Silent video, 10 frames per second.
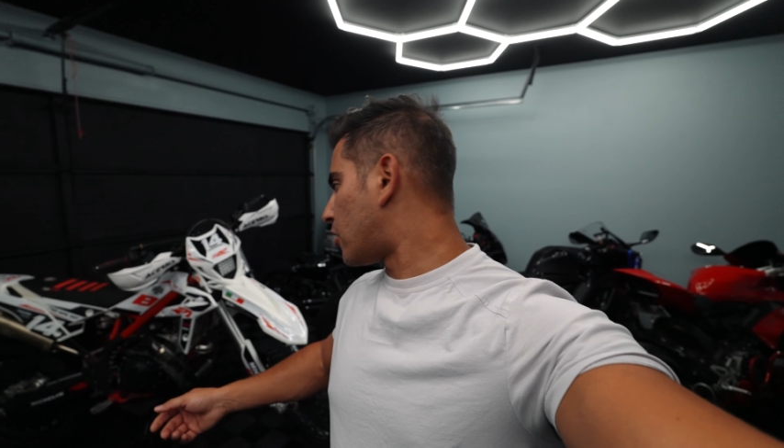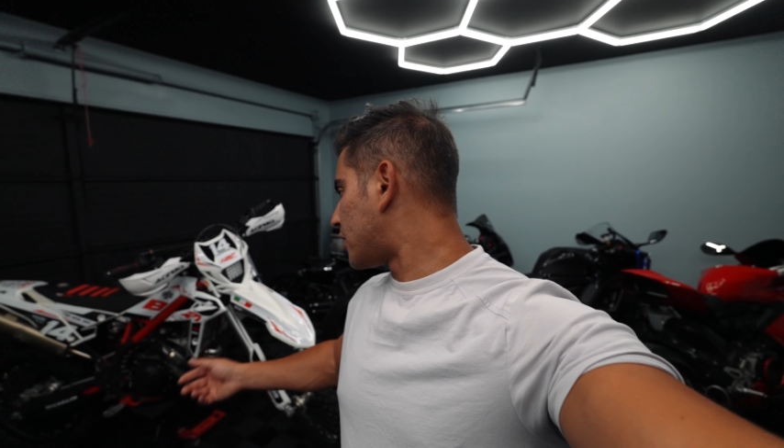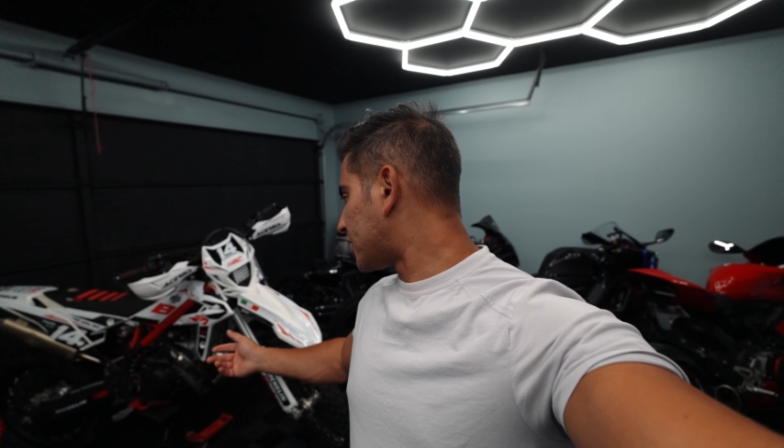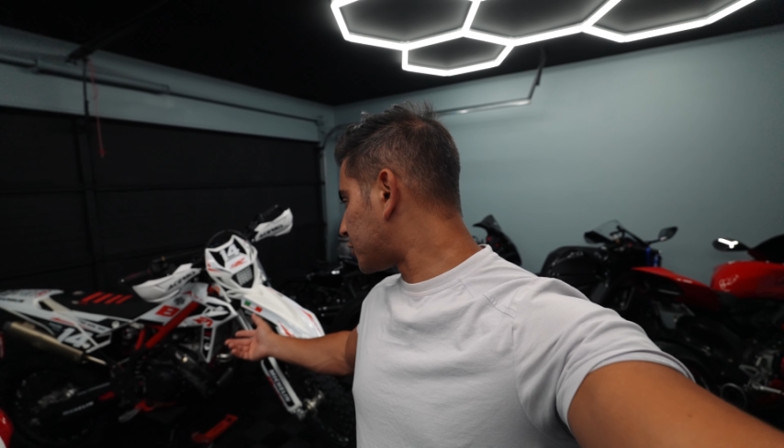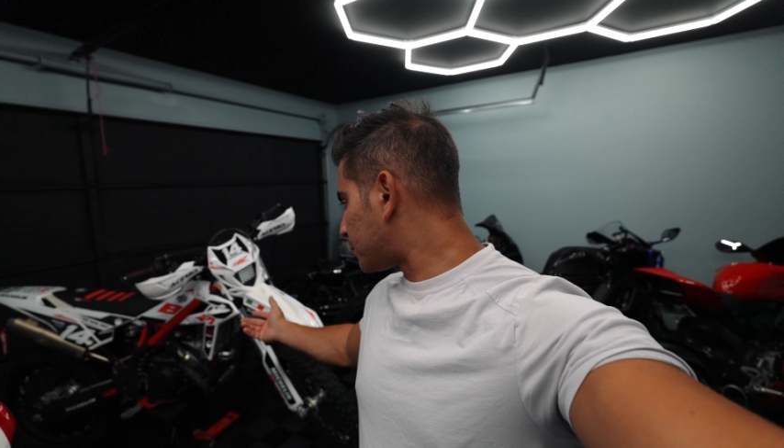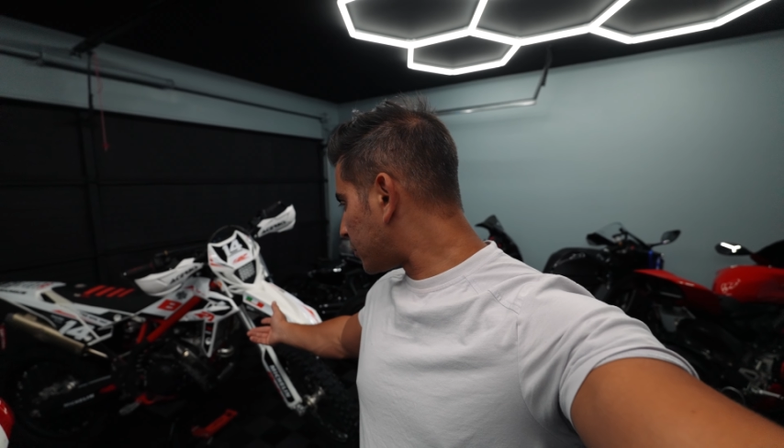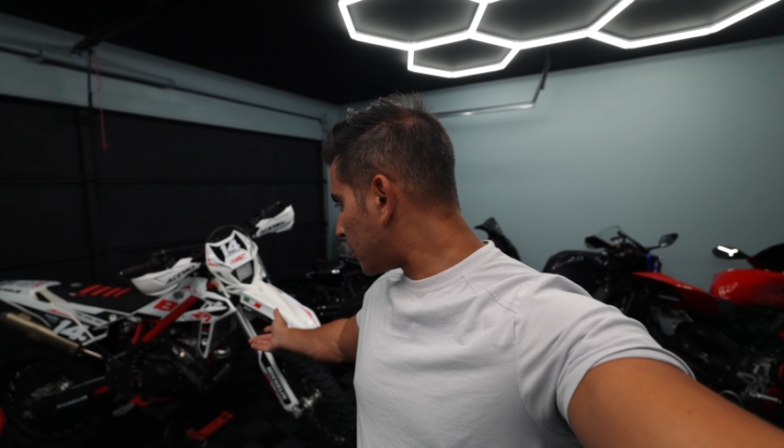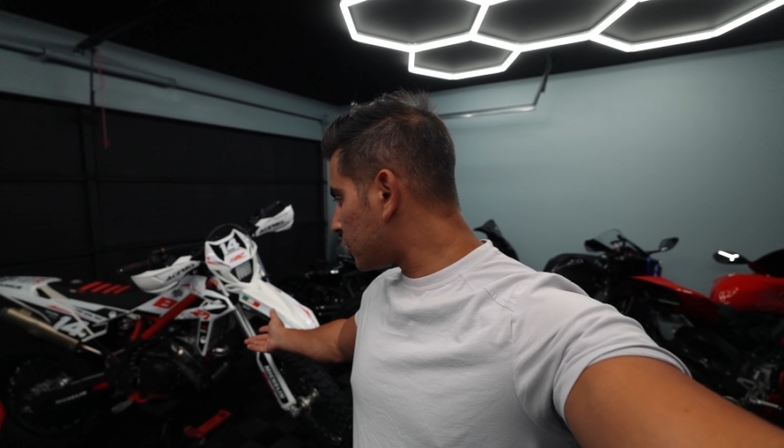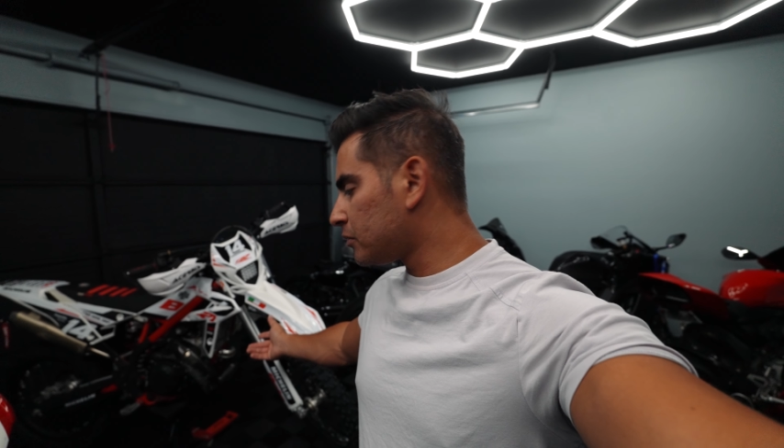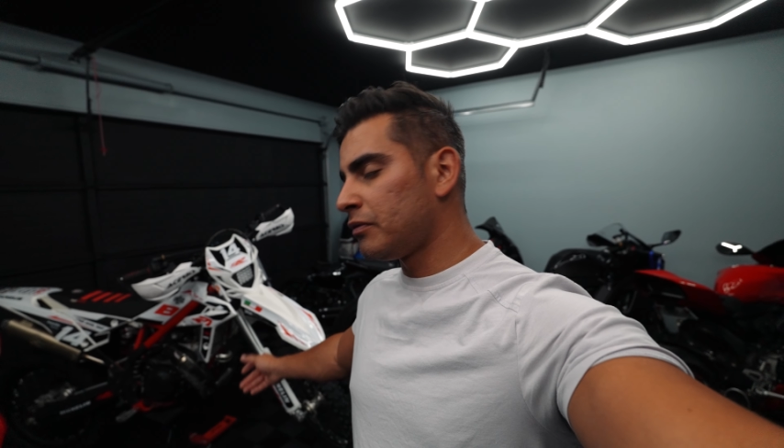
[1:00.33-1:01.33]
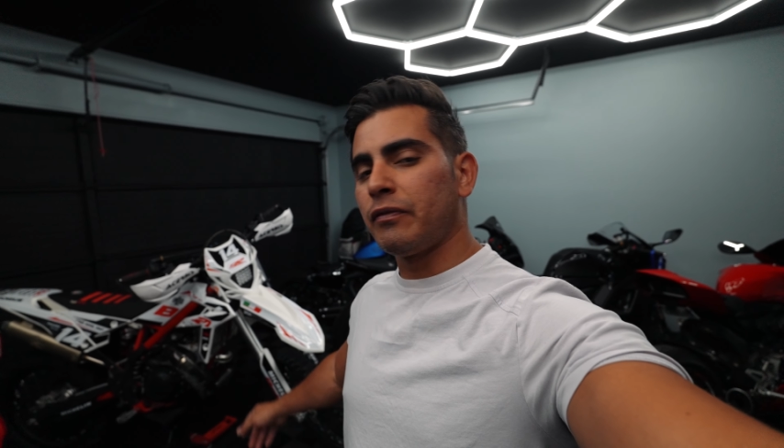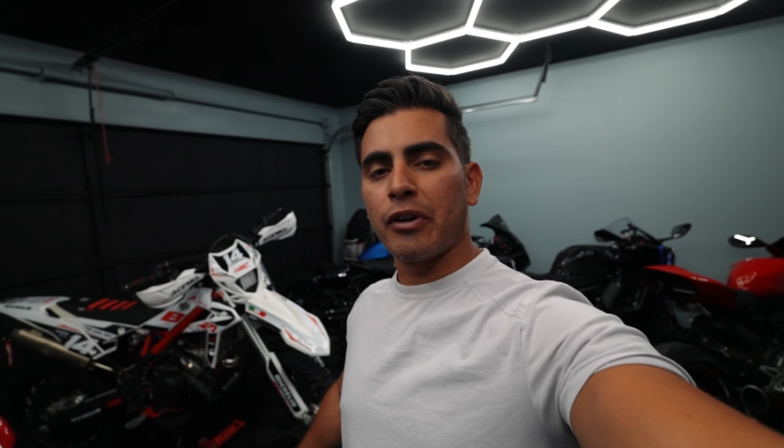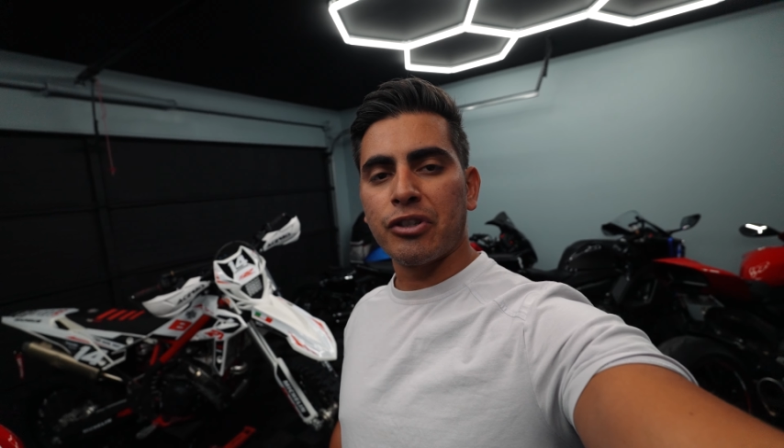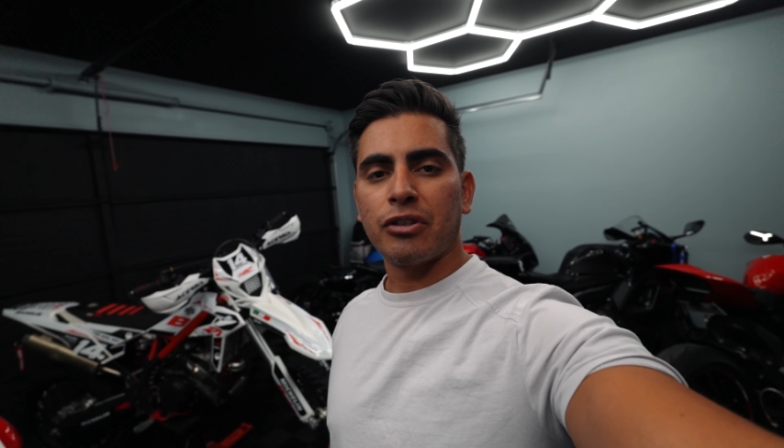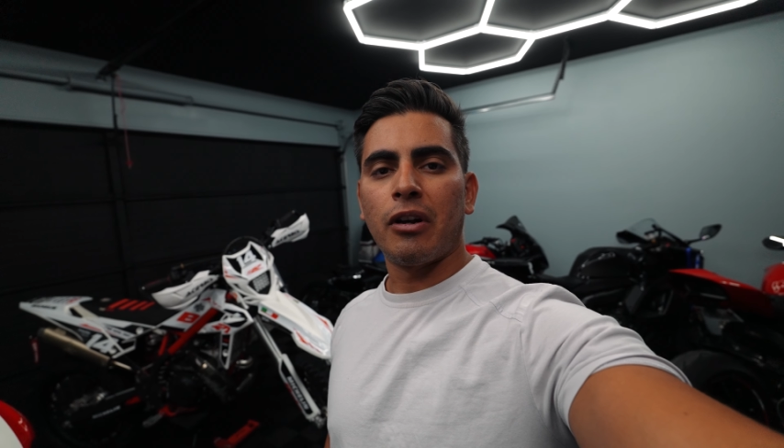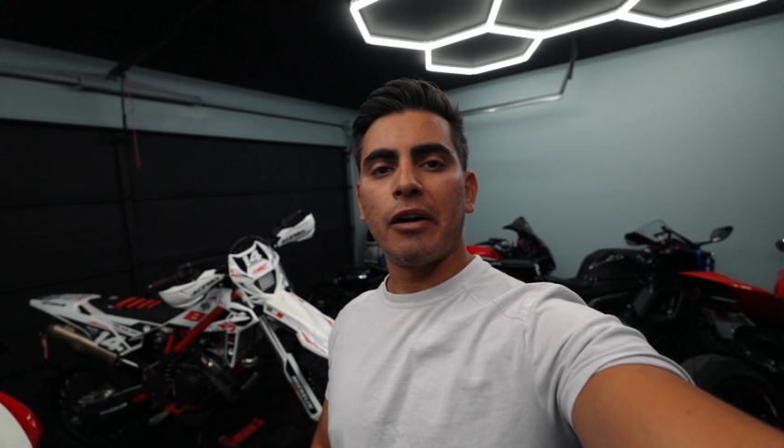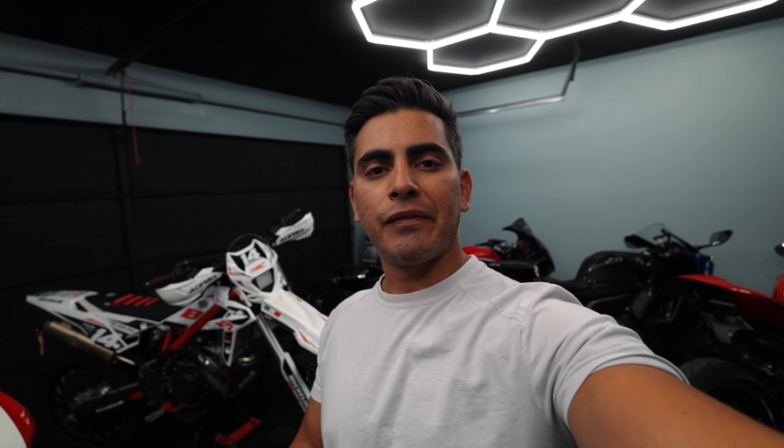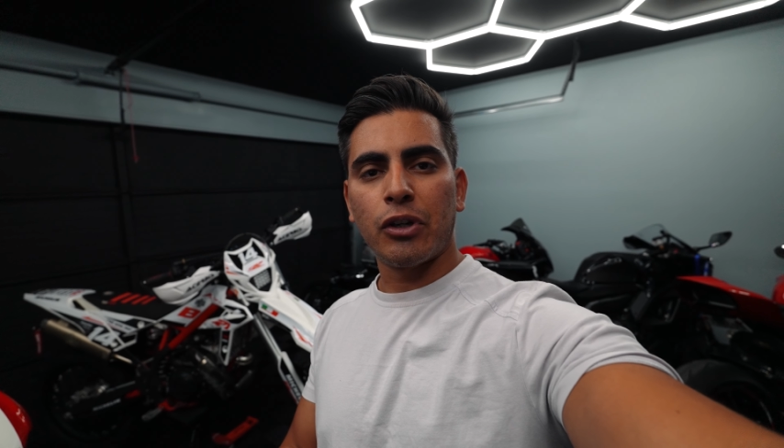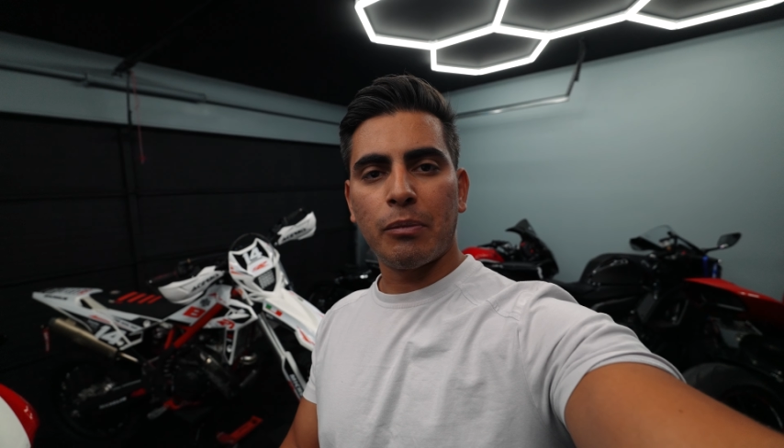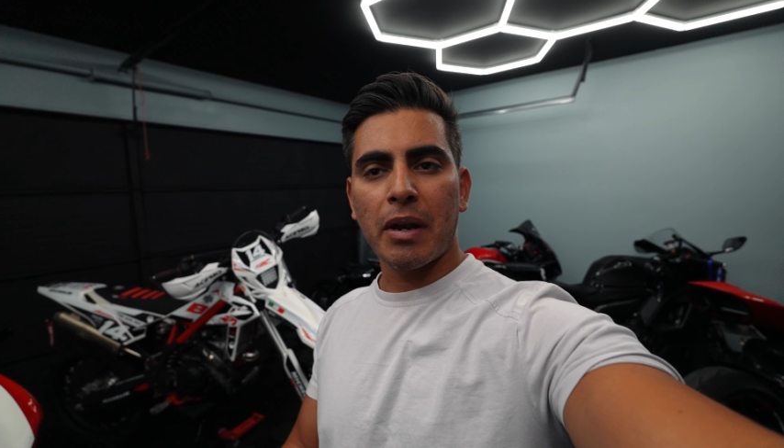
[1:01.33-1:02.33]
RX Pro version
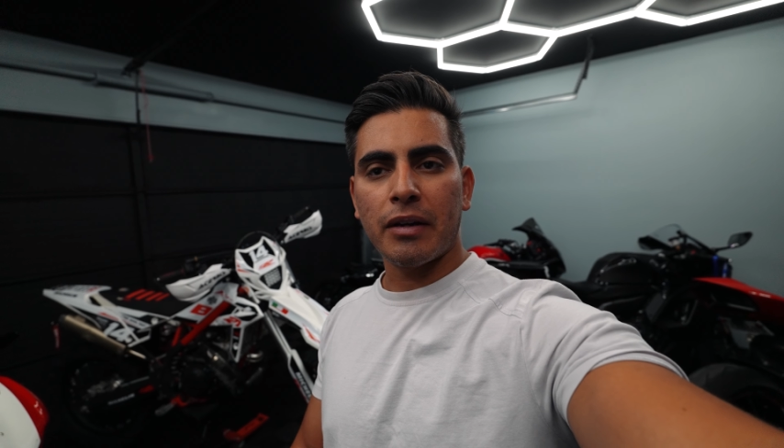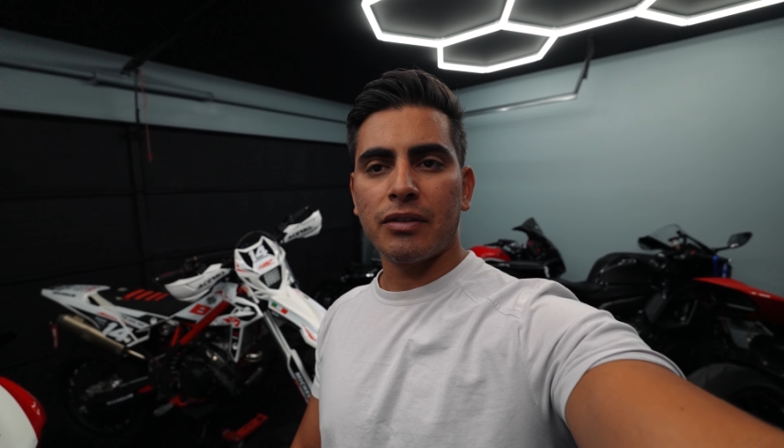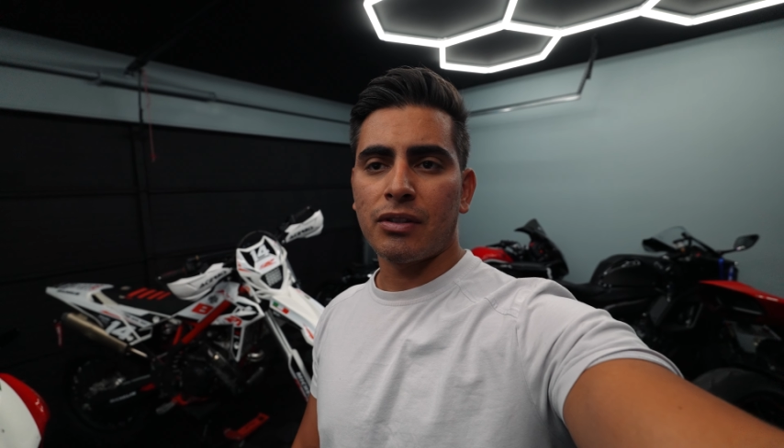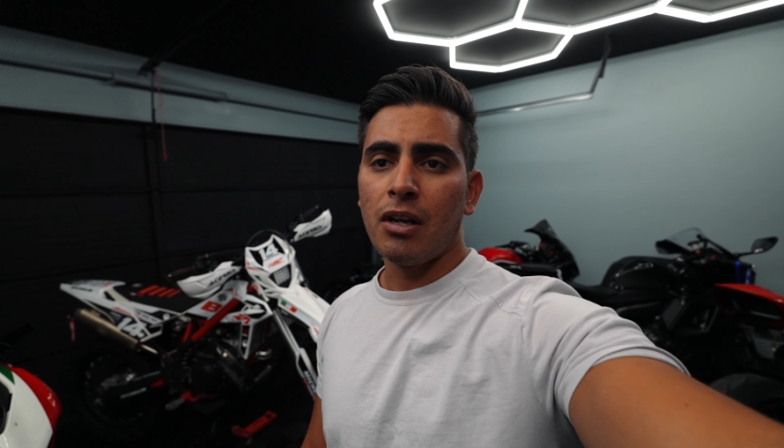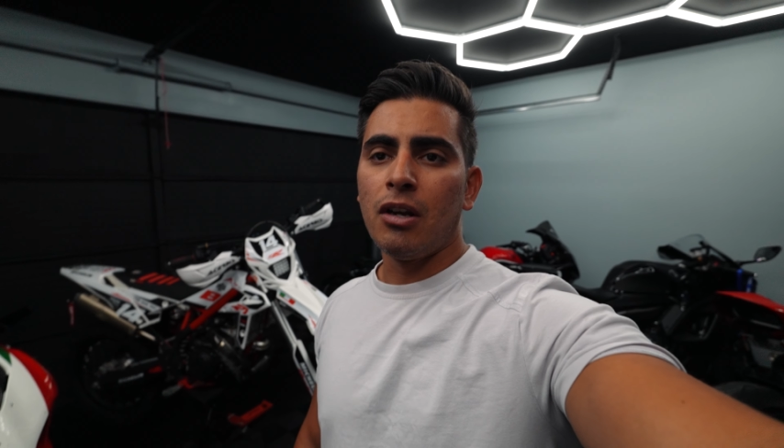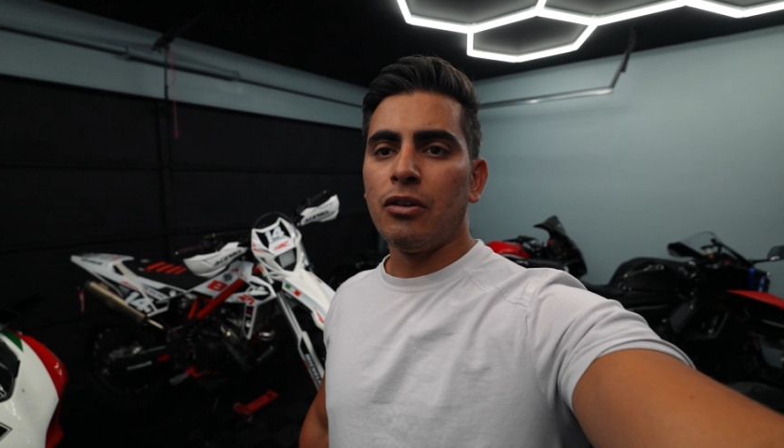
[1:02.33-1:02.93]
of their Betas.